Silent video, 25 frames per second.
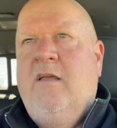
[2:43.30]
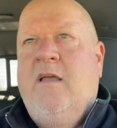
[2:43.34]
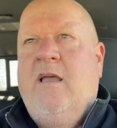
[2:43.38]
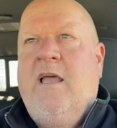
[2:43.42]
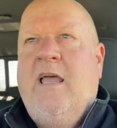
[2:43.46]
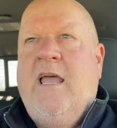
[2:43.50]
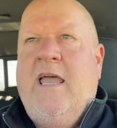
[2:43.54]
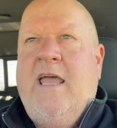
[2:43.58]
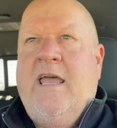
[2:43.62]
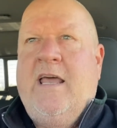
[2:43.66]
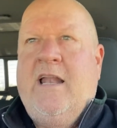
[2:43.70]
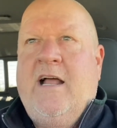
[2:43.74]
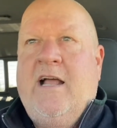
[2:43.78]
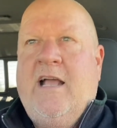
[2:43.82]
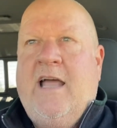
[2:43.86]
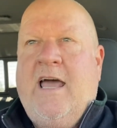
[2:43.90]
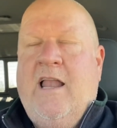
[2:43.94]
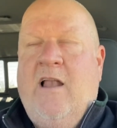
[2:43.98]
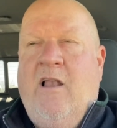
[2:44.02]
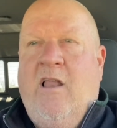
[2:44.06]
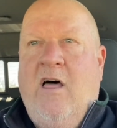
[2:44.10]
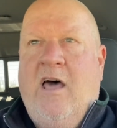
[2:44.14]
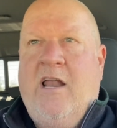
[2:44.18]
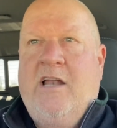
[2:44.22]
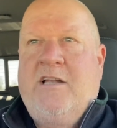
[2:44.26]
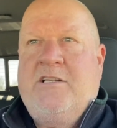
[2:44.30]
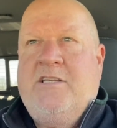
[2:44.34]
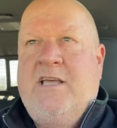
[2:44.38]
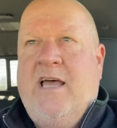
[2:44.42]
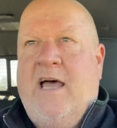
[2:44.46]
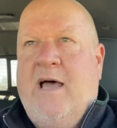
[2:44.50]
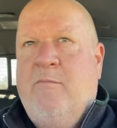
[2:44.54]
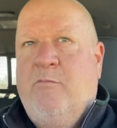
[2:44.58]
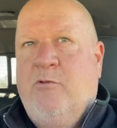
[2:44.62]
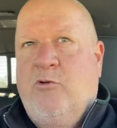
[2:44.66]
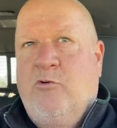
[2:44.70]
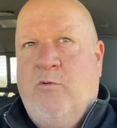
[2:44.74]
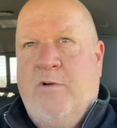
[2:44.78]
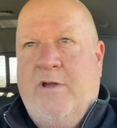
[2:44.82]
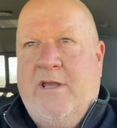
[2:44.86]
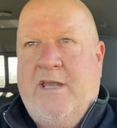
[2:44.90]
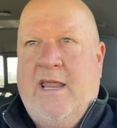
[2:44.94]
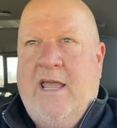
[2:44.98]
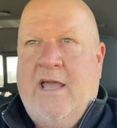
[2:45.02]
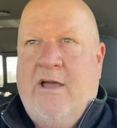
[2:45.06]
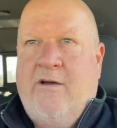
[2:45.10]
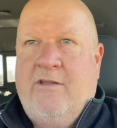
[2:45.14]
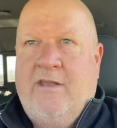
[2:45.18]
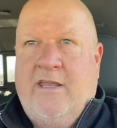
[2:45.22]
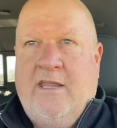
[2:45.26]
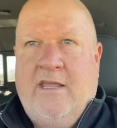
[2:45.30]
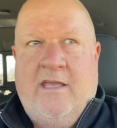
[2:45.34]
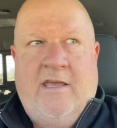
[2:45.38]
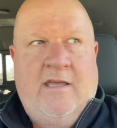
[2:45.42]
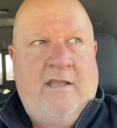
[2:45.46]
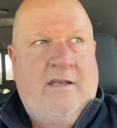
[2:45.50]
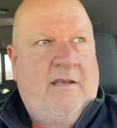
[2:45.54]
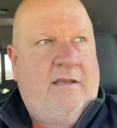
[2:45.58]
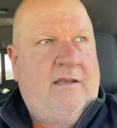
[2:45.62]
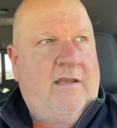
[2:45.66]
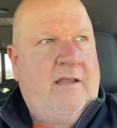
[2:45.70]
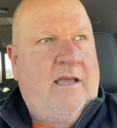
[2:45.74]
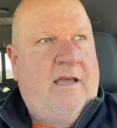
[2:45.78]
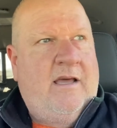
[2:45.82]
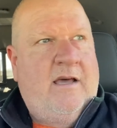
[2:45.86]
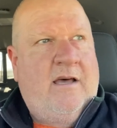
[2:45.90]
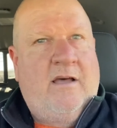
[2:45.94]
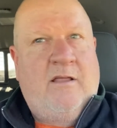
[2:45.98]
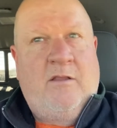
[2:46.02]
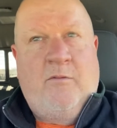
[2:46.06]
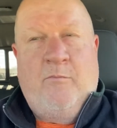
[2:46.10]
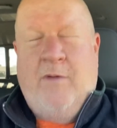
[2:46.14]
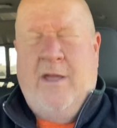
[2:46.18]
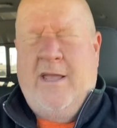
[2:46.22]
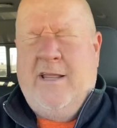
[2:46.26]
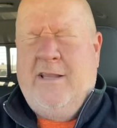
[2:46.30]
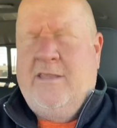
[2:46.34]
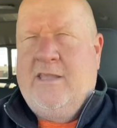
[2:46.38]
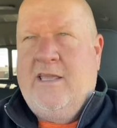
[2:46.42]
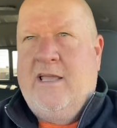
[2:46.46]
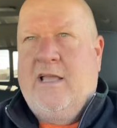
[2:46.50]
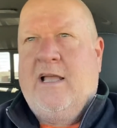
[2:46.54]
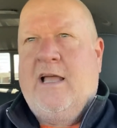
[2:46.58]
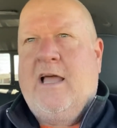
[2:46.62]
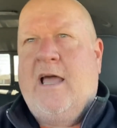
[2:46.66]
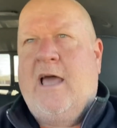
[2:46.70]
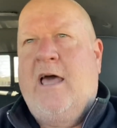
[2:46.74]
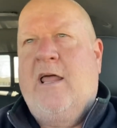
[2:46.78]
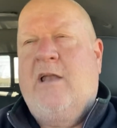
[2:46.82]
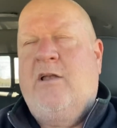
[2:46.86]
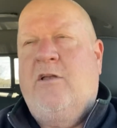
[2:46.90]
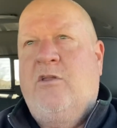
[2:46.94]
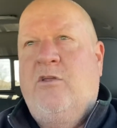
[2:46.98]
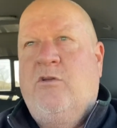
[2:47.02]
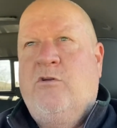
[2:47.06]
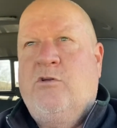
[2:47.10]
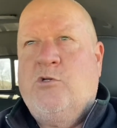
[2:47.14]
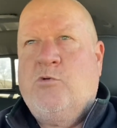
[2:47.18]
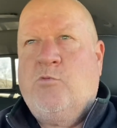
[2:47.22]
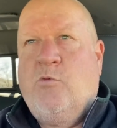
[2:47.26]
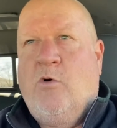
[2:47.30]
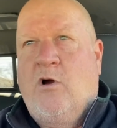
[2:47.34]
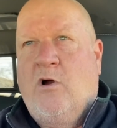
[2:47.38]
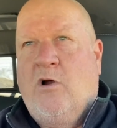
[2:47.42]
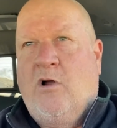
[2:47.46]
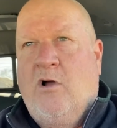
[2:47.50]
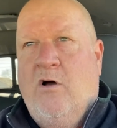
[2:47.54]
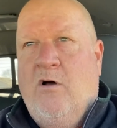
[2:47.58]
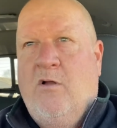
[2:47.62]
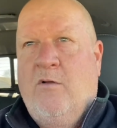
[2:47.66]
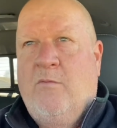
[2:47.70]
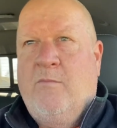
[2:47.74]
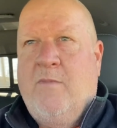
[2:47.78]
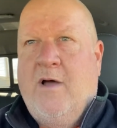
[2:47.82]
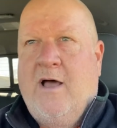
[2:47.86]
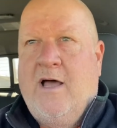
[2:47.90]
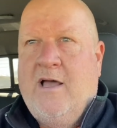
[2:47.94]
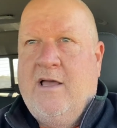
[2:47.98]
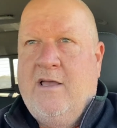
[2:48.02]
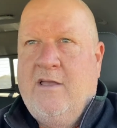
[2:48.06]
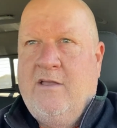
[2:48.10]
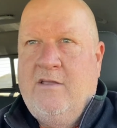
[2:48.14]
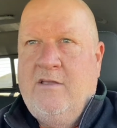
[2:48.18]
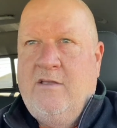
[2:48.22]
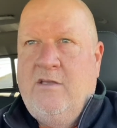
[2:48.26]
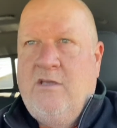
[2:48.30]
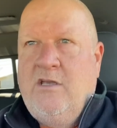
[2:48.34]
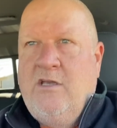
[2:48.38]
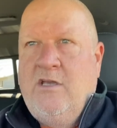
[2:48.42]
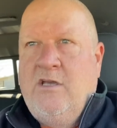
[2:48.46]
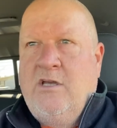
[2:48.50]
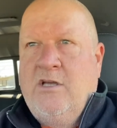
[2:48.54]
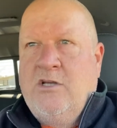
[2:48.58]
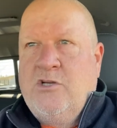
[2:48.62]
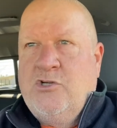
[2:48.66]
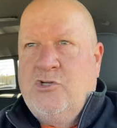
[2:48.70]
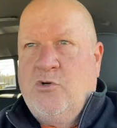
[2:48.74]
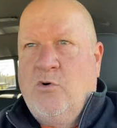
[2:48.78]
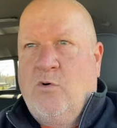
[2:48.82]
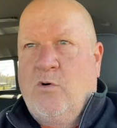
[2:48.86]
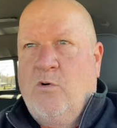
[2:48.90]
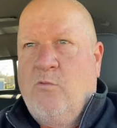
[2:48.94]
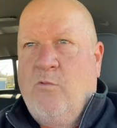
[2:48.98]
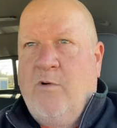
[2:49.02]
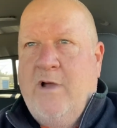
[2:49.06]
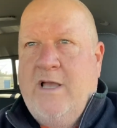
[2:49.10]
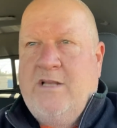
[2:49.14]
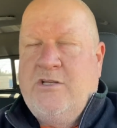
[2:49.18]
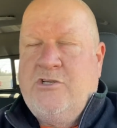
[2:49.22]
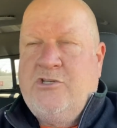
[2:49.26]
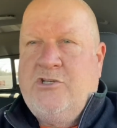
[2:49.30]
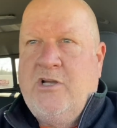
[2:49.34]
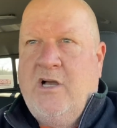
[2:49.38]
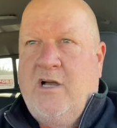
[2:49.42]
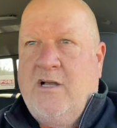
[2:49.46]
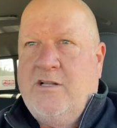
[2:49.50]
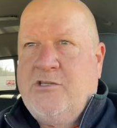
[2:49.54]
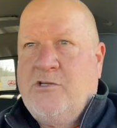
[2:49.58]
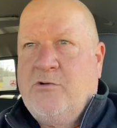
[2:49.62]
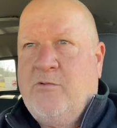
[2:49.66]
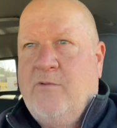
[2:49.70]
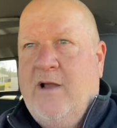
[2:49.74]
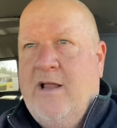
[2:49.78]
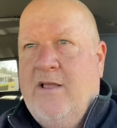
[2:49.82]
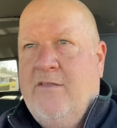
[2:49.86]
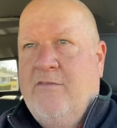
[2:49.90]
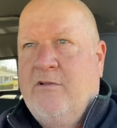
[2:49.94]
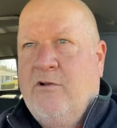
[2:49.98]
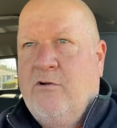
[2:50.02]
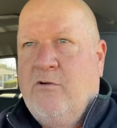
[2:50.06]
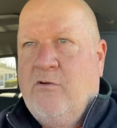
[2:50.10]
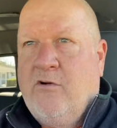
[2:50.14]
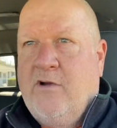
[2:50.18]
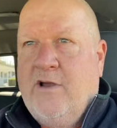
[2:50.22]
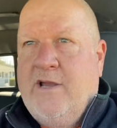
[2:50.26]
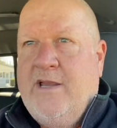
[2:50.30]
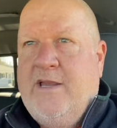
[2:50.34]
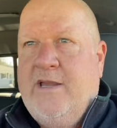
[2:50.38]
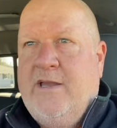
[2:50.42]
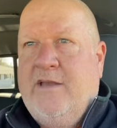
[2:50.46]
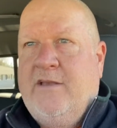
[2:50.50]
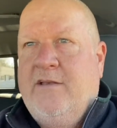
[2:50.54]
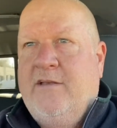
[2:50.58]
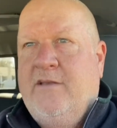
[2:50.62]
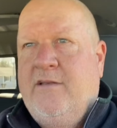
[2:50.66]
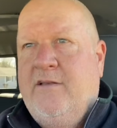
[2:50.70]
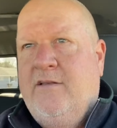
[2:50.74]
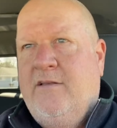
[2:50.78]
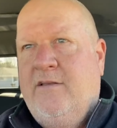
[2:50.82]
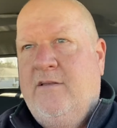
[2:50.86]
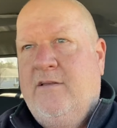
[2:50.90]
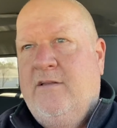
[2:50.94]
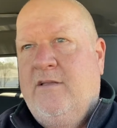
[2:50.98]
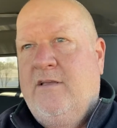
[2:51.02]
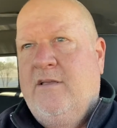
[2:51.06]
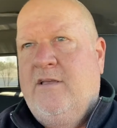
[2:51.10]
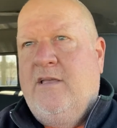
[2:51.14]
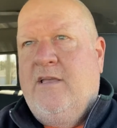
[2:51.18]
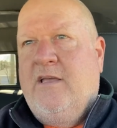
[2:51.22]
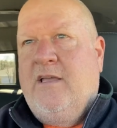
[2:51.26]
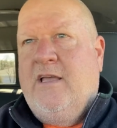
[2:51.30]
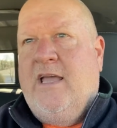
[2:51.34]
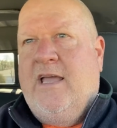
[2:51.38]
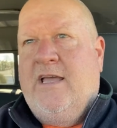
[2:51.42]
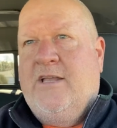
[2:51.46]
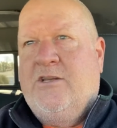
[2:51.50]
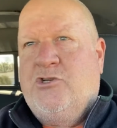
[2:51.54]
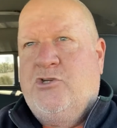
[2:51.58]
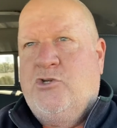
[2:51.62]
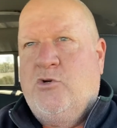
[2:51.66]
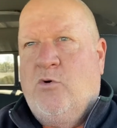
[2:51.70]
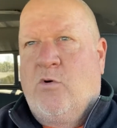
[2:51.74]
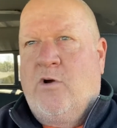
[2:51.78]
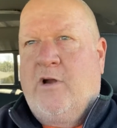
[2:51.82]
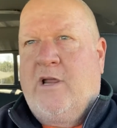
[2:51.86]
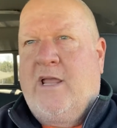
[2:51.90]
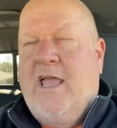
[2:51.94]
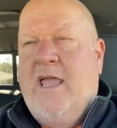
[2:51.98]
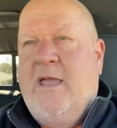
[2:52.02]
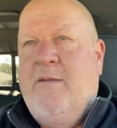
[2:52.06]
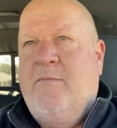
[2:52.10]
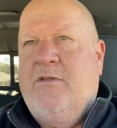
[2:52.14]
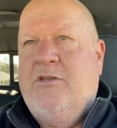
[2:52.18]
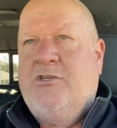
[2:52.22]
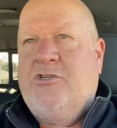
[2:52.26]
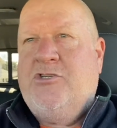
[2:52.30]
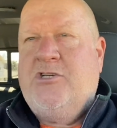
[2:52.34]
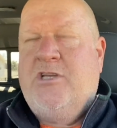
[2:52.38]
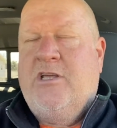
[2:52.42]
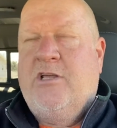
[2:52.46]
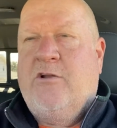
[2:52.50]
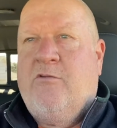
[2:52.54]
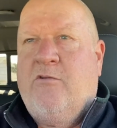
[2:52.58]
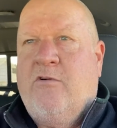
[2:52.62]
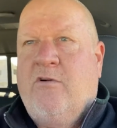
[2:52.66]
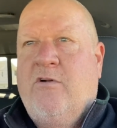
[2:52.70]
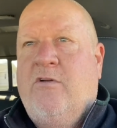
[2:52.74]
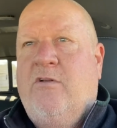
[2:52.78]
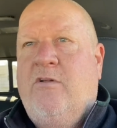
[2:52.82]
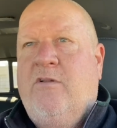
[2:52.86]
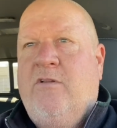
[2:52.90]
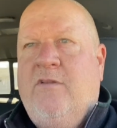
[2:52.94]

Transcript: And I got a lot of time between now and then. The main thing I got to do is work on my short wedge shots around the green and short game in general,